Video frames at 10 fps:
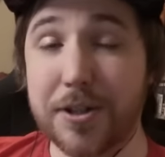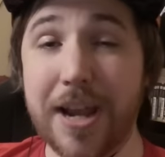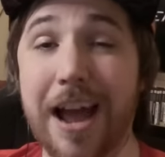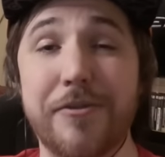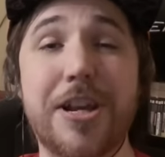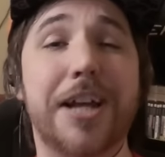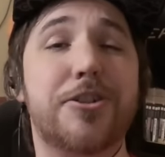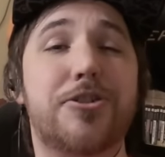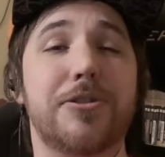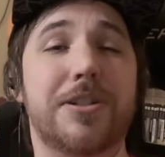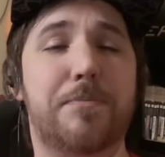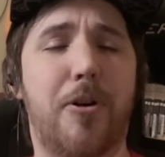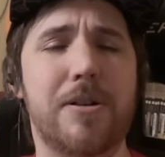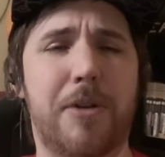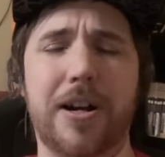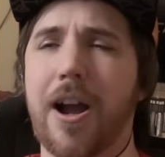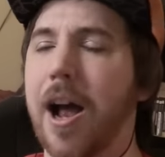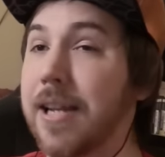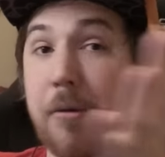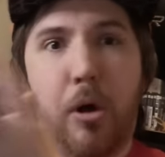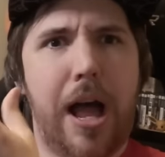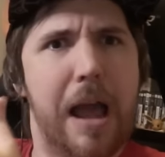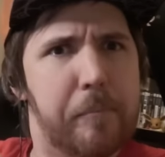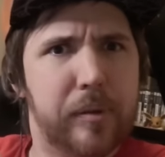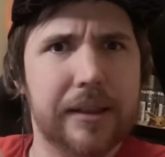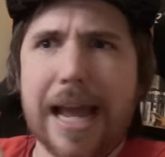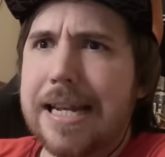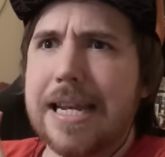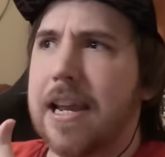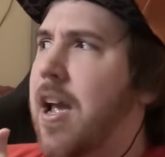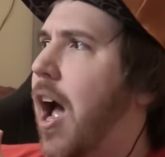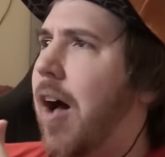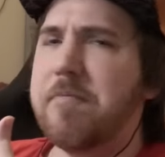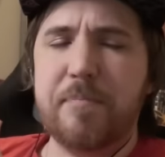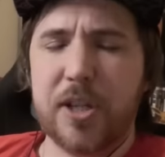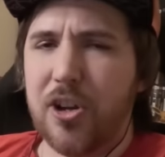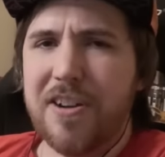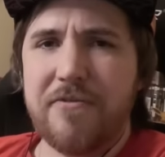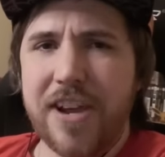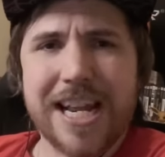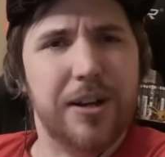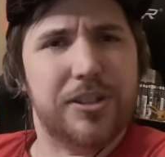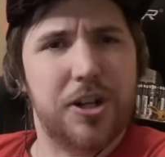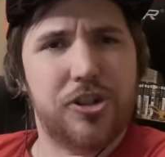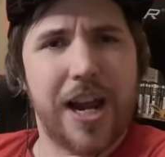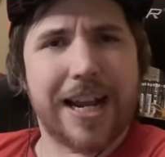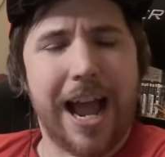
So yeah, if you guys enjoyed some Pokemon content, well, I have plenty of good videos to check